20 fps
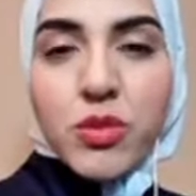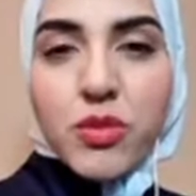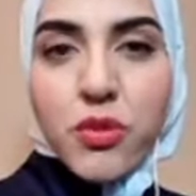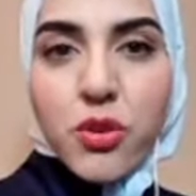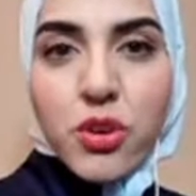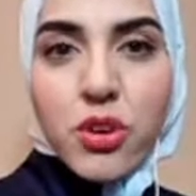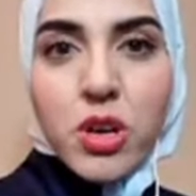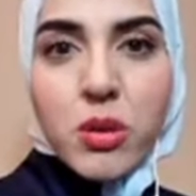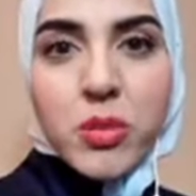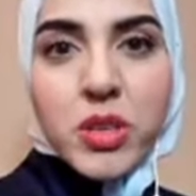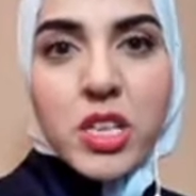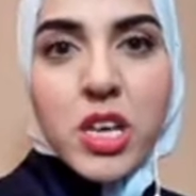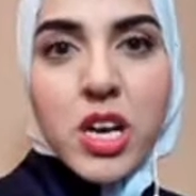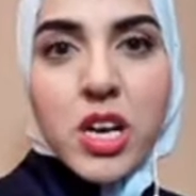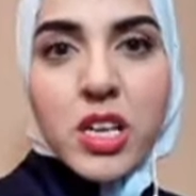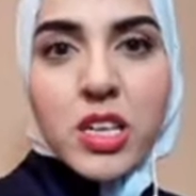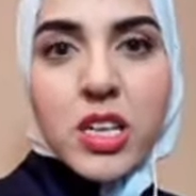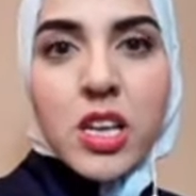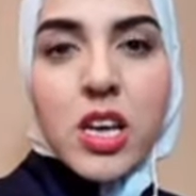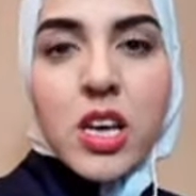before
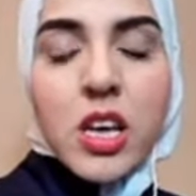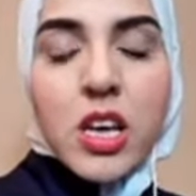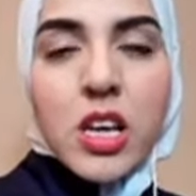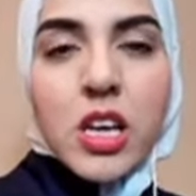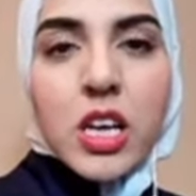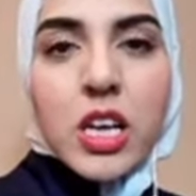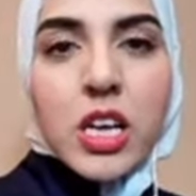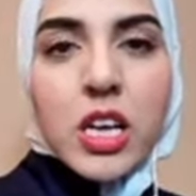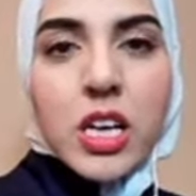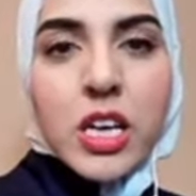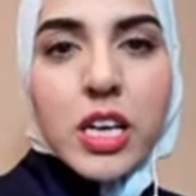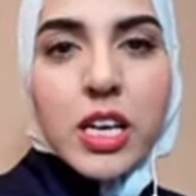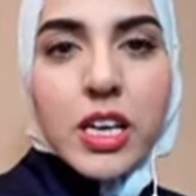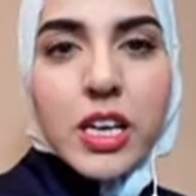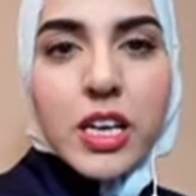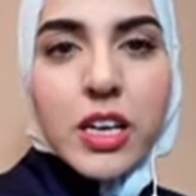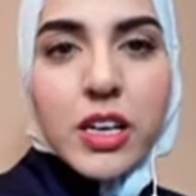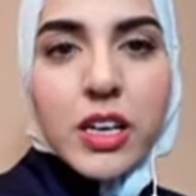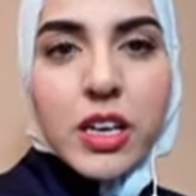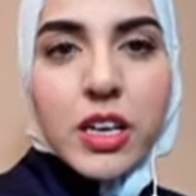Ramadan
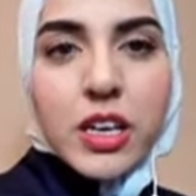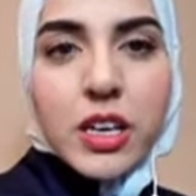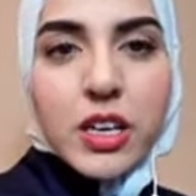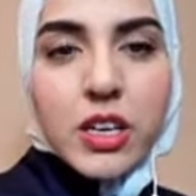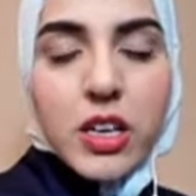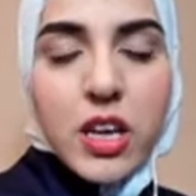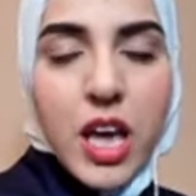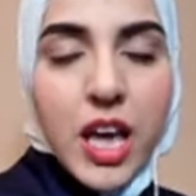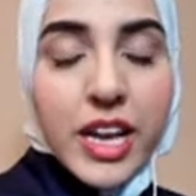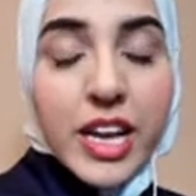uh,